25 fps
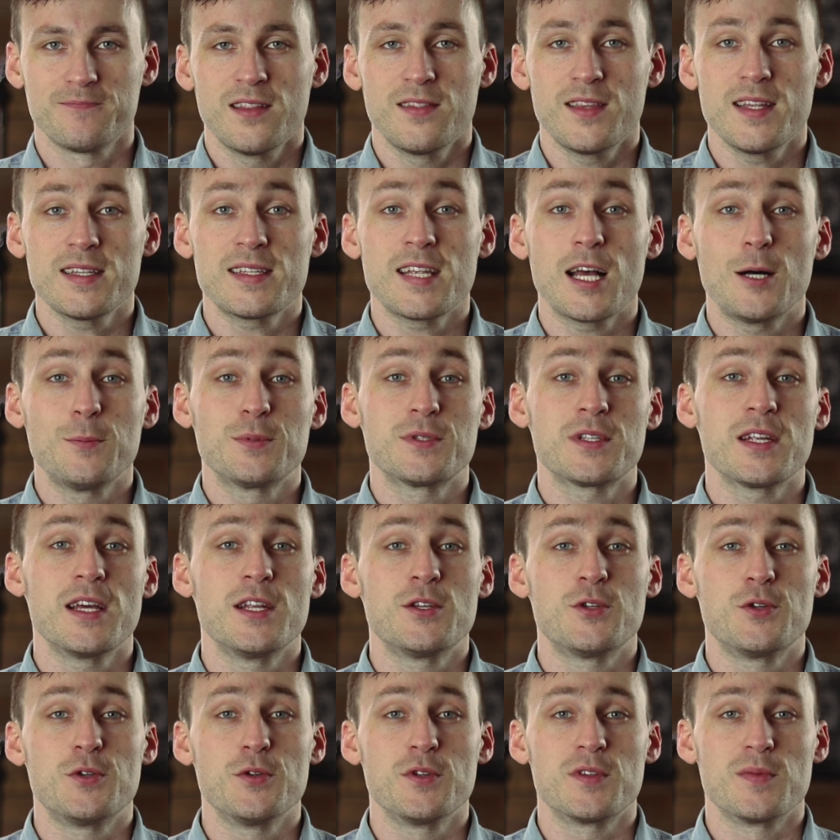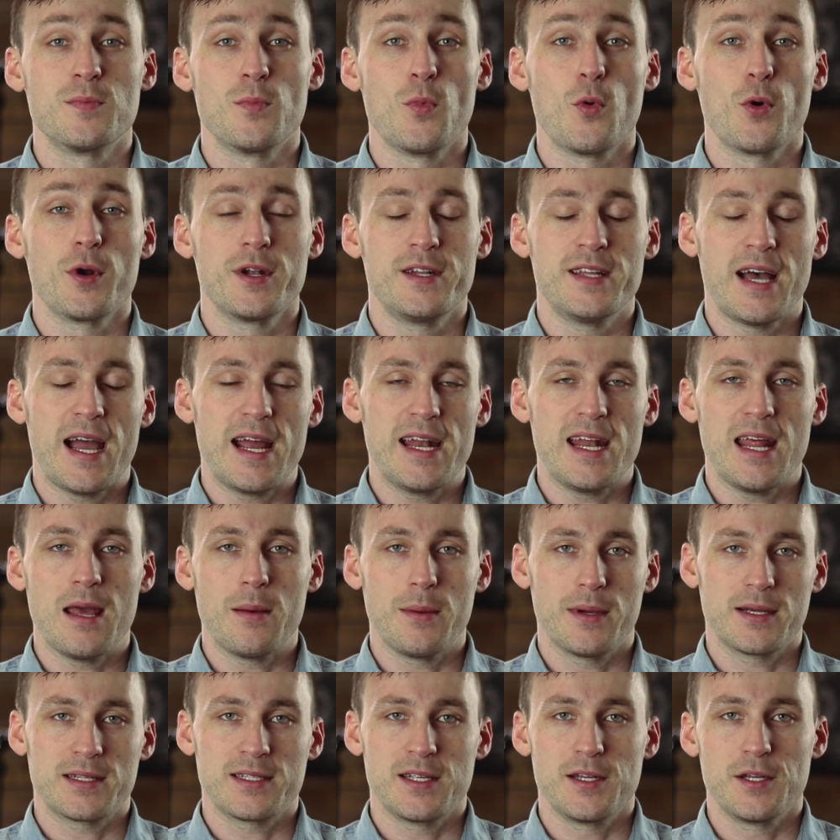This helps to introduce more
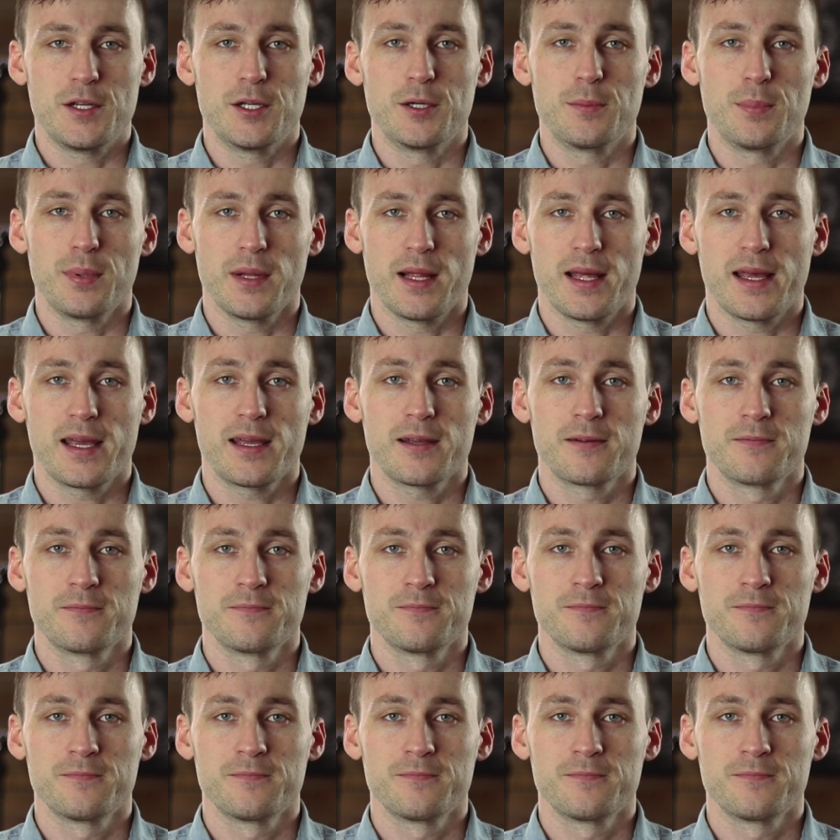dynamics into your playing.